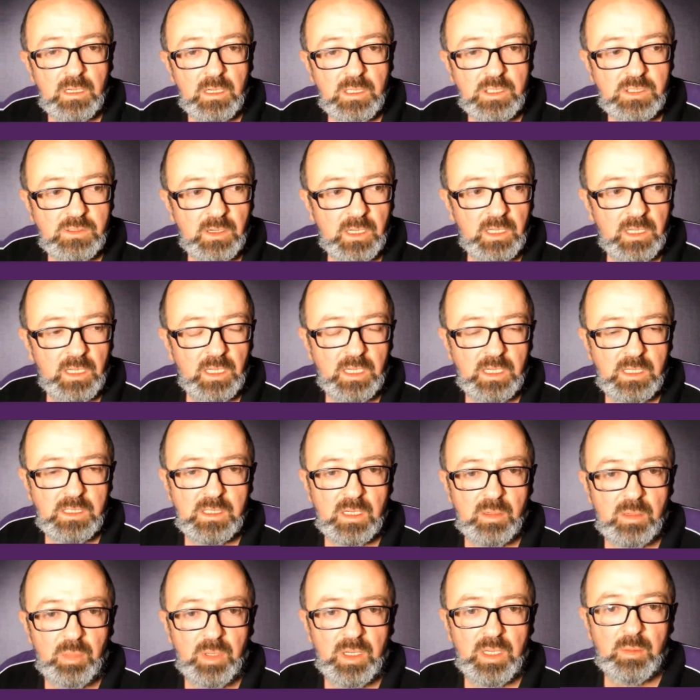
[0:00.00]
Australia is
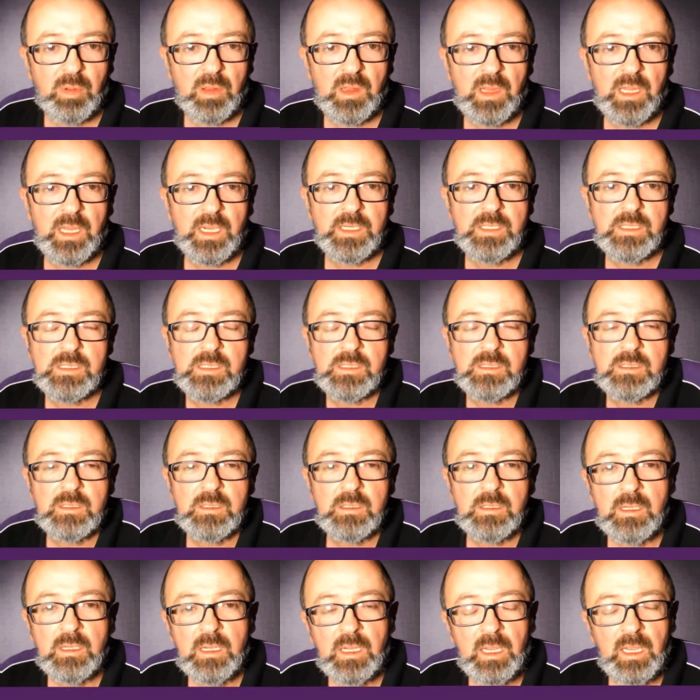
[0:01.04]
a big place
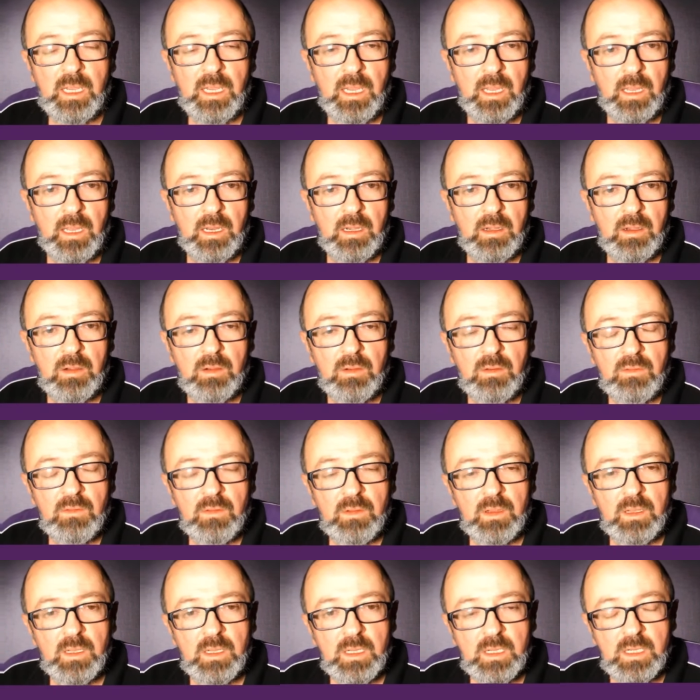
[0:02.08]
and
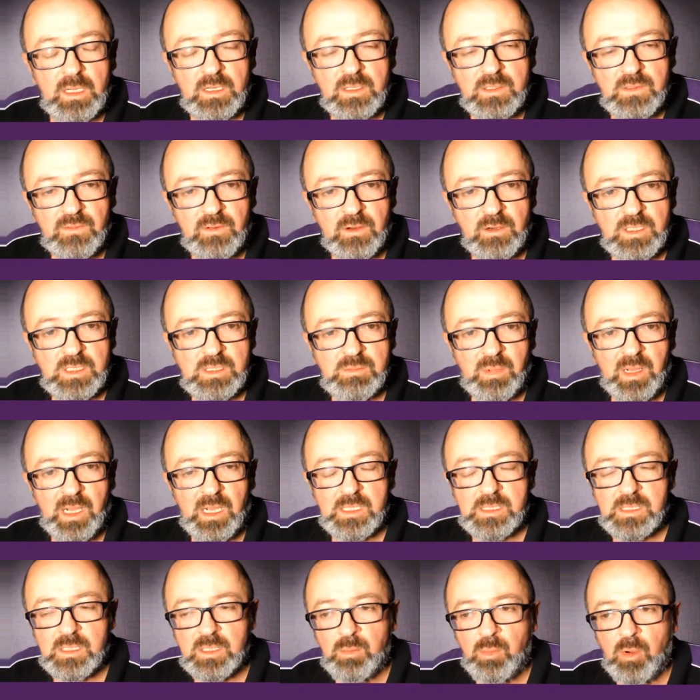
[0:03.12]
uh, it is very
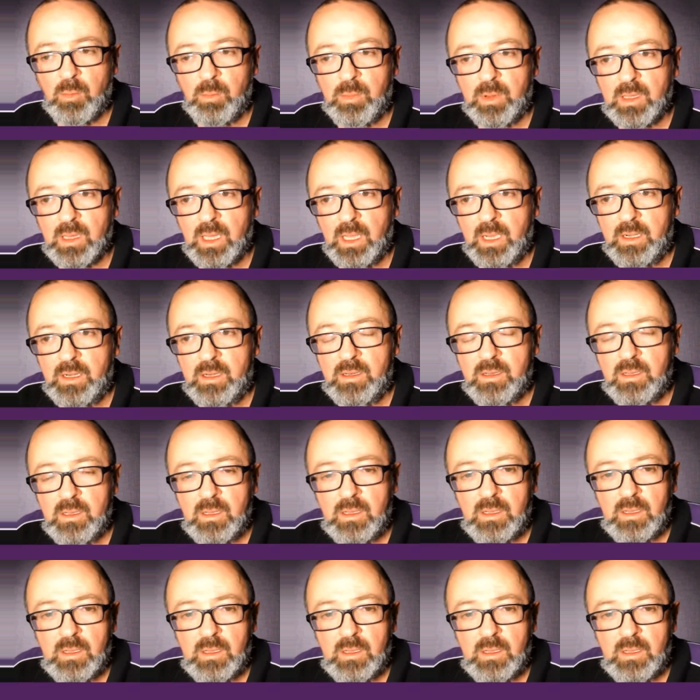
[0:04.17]
sparsely populated.